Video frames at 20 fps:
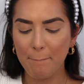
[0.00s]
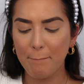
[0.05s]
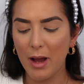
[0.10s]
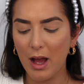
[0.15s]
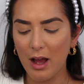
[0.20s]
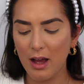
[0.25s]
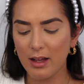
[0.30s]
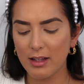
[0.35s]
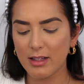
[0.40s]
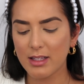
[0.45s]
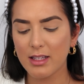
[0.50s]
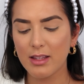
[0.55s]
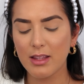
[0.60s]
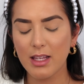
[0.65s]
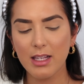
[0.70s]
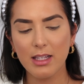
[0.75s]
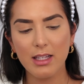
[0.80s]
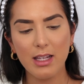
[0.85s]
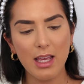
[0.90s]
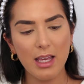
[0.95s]
But
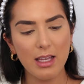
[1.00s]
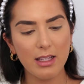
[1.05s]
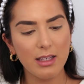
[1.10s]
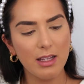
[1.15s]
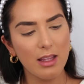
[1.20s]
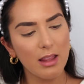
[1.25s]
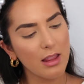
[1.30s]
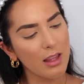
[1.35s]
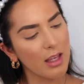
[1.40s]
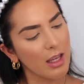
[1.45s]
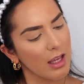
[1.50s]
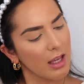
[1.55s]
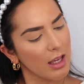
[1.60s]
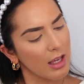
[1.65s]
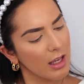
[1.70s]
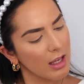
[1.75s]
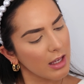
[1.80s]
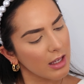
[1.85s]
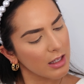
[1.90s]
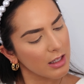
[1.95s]
this is
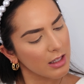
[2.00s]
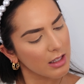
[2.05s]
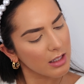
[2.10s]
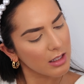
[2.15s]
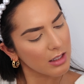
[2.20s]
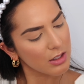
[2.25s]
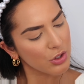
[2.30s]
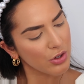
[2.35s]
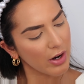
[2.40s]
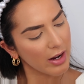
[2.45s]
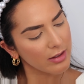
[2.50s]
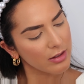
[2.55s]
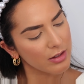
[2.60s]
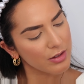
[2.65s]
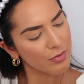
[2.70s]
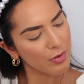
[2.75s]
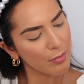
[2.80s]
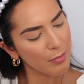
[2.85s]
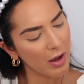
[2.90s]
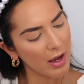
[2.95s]
the
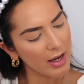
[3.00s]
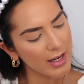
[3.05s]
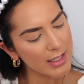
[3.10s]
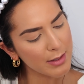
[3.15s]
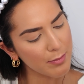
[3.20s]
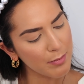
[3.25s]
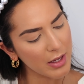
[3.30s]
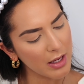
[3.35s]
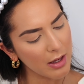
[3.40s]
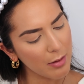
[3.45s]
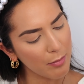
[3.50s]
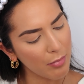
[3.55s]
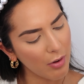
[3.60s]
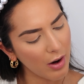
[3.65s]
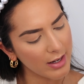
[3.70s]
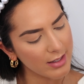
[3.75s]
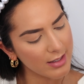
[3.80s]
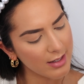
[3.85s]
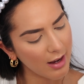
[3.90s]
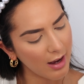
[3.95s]
Transformize Bigger
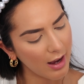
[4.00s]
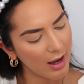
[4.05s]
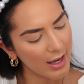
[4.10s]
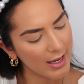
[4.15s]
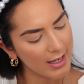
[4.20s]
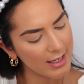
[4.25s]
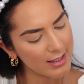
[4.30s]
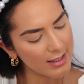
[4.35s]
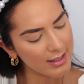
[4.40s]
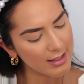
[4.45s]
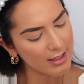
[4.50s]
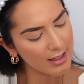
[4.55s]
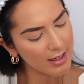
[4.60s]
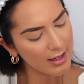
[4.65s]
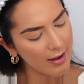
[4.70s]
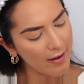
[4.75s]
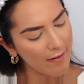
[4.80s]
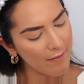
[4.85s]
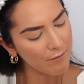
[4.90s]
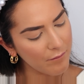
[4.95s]
Brighter Eyes
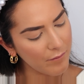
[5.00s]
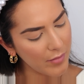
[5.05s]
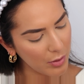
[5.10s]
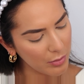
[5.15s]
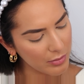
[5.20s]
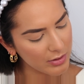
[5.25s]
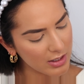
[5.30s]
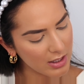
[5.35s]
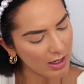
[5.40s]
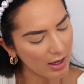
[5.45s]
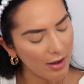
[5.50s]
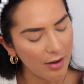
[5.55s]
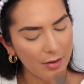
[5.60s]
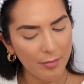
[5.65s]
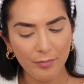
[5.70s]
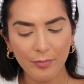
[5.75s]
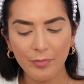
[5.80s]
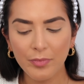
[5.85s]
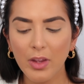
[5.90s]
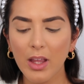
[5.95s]
Filter.
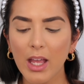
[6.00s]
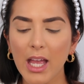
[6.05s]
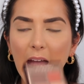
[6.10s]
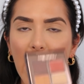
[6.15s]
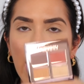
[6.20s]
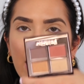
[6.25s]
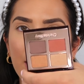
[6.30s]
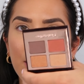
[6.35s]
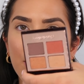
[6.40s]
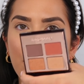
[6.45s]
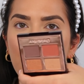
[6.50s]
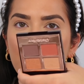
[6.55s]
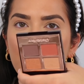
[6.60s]
And I